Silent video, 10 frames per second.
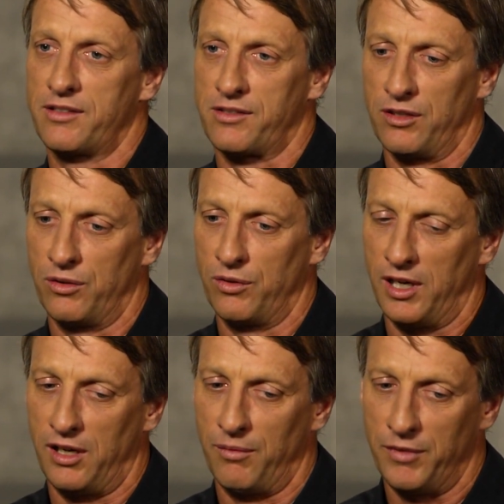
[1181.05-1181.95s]
So,
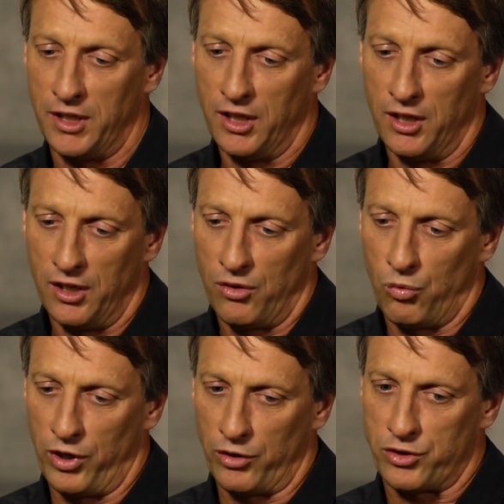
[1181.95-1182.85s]
um,
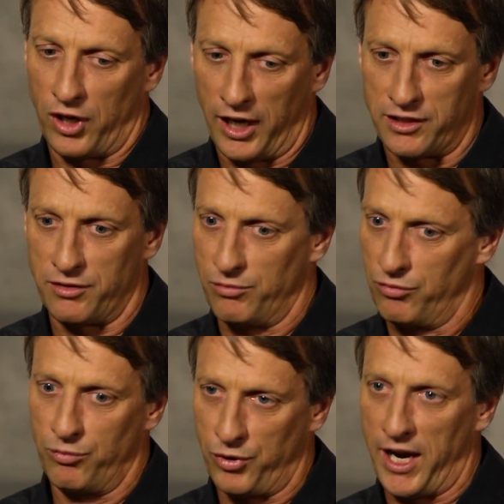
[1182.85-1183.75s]
we're trying to
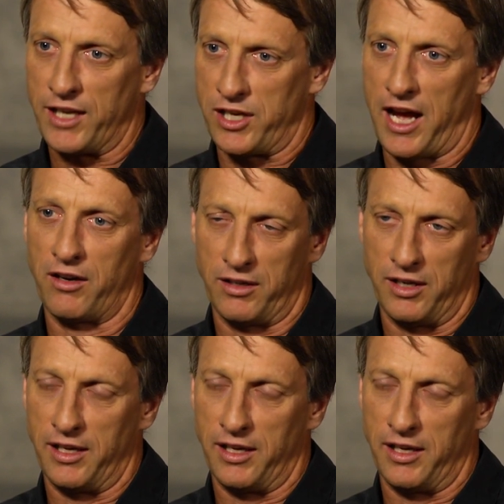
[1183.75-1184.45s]
branch out and,